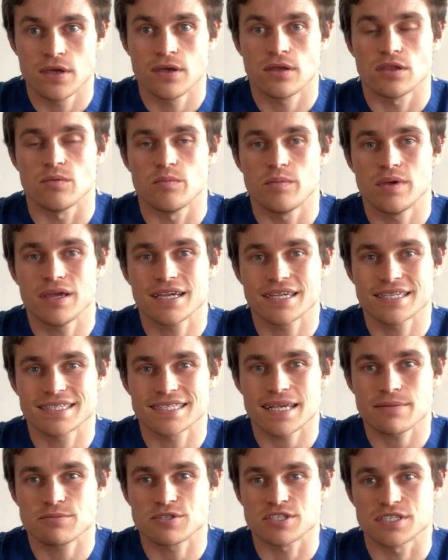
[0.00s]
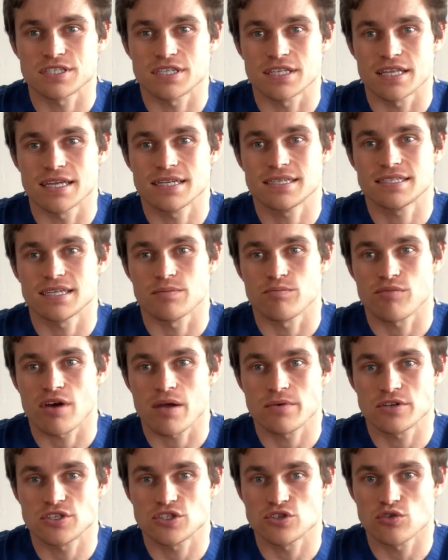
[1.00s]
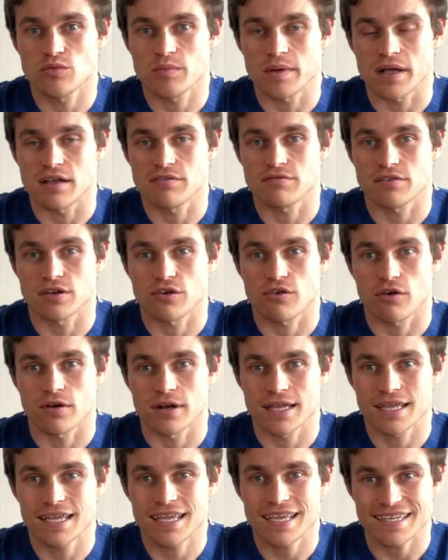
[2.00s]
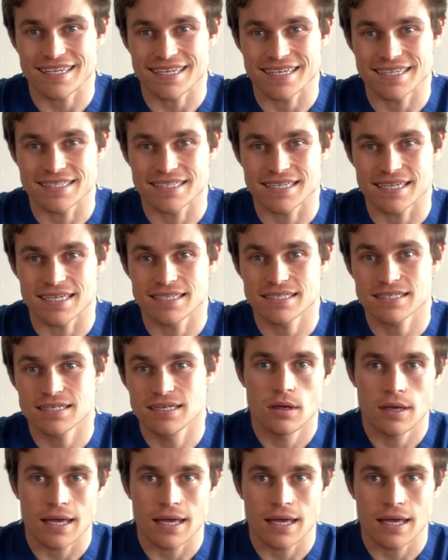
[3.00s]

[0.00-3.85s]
The big exceptions to this are premature birth and chronic kidney disease,